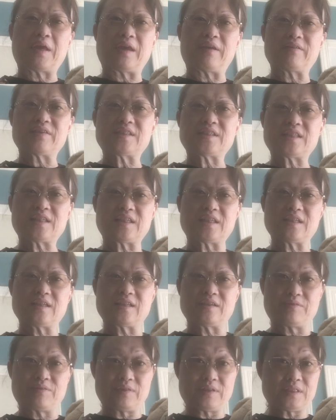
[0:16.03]
parents and
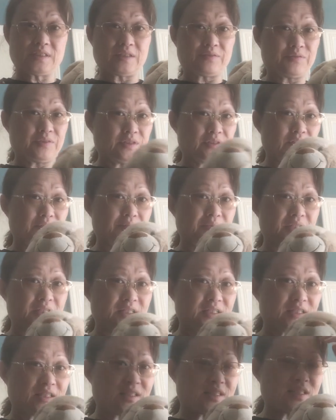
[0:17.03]
caregivers, if you could
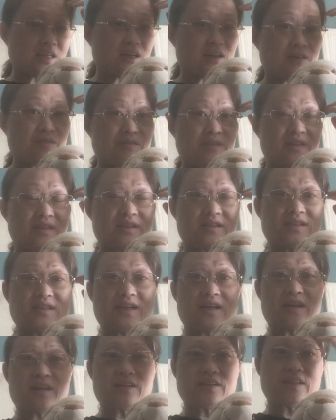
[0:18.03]
please sit down with your
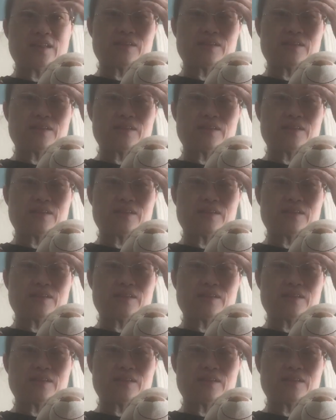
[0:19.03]
child